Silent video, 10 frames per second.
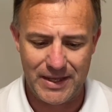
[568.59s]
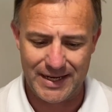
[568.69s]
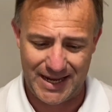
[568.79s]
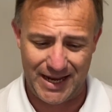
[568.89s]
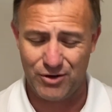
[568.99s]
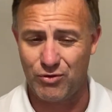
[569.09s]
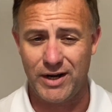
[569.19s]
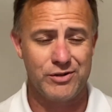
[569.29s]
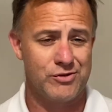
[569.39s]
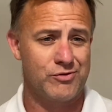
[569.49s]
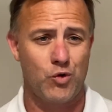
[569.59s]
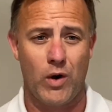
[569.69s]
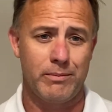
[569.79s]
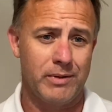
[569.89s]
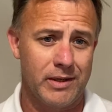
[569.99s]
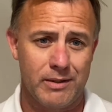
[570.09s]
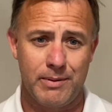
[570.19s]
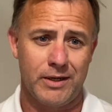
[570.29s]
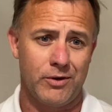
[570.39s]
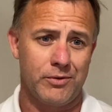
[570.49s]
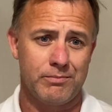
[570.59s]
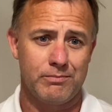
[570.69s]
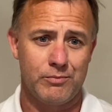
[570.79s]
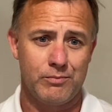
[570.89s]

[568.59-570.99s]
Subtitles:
It can range quite a bit depending on